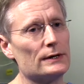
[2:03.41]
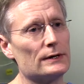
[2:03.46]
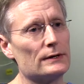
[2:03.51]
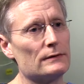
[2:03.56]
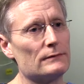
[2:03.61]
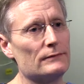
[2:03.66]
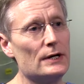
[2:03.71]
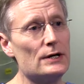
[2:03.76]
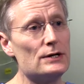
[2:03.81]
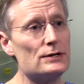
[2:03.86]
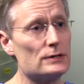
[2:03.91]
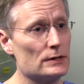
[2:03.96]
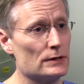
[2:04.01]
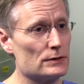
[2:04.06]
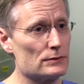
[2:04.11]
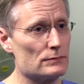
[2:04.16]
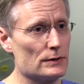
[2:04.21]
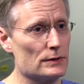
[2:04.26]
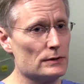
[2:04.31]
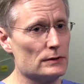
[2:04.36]
and the vision
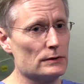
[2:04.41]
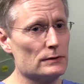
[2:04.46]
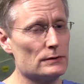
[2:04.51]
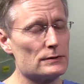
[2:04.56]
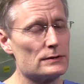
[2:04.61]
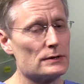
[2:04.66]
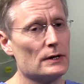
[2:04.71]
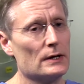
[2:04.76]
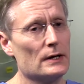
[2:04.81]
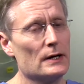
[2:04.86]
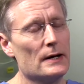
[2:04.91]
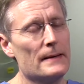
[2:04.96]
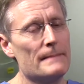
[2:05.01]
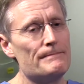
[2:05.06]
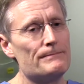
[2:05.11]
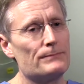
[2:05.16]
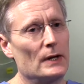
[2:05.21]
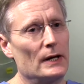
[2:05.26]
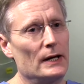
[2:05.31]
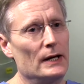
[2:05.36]
is reduced.
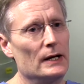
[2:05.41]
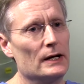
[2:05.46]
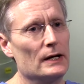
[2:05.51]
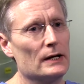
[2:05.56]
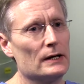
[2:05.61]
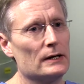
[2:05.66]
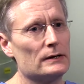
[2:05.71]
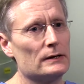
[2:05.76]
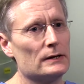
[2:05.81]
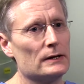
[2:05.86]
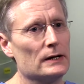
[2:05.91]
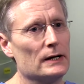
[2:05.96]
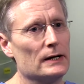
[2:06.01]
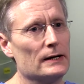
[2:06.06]
And